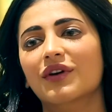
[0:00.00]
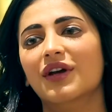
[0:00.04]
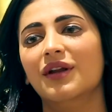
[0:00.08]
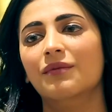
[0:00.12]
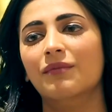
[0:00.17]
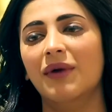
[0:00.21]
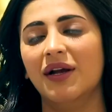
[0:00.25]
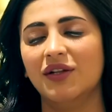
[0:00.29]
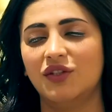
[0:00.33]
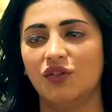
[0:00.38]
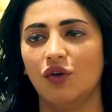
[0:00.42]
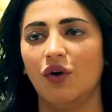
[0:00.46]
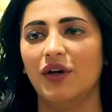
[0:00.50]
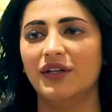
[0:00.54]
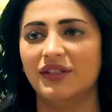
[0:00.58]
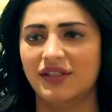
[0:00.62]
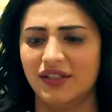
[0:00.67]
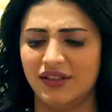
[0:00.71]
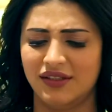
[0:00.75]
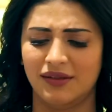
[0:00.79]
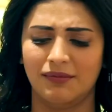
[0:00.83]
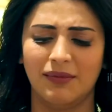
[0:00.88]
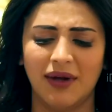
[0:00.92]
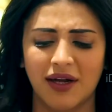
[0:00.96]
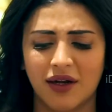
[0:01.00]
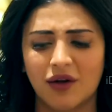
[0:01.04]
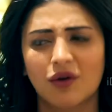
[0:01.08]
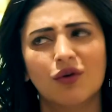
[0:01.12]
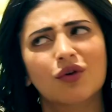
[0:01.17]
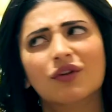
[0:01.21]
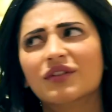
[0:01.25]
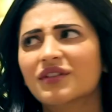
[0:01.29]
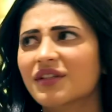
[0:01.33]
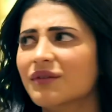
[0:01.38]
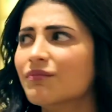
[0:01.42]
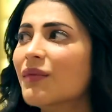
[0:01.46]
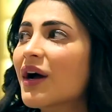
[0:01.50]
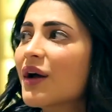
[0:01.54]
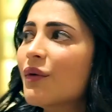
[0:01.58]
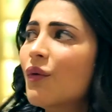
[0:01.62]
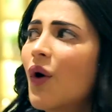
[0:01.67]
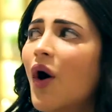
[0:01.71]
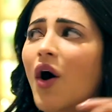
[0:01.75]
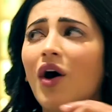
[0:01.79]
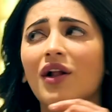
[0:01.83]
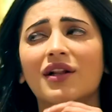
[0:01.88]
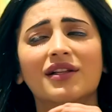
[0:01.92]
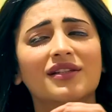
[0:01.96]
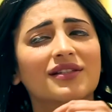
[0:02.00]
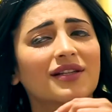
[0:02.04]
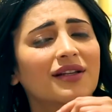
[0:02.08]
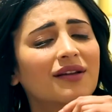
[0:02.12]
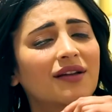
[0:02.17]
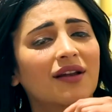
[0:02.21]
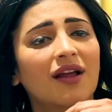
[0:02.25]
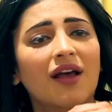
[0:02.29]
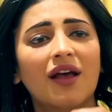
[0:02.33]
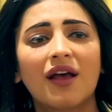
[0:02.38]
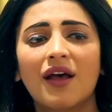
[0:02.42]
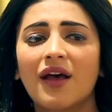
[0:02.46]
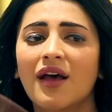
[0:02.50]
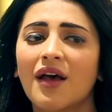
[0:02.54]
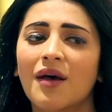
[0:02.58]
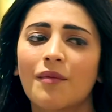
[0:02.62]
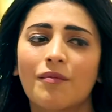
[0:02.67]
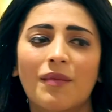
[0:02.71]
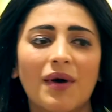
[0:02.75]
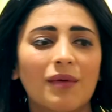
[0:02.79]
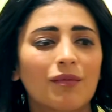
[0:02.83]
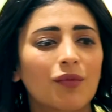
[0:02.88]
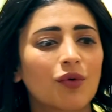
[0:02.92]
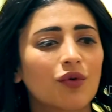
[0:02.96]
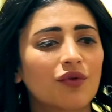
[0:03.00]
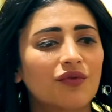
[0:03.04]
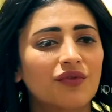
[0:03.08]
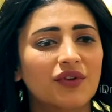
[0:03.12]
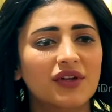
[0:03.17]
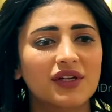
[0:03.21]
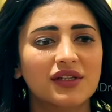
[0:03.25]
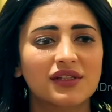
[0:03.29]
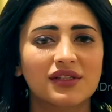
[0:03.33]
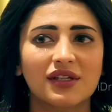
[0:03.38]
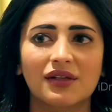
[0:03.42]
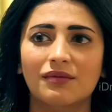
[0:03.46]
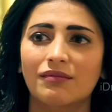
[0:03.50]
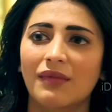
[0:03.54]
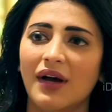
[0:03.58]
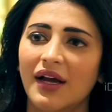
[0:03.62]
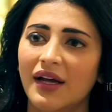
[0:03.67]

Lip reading: in my choices, in my clothes, in my walls, in my movies,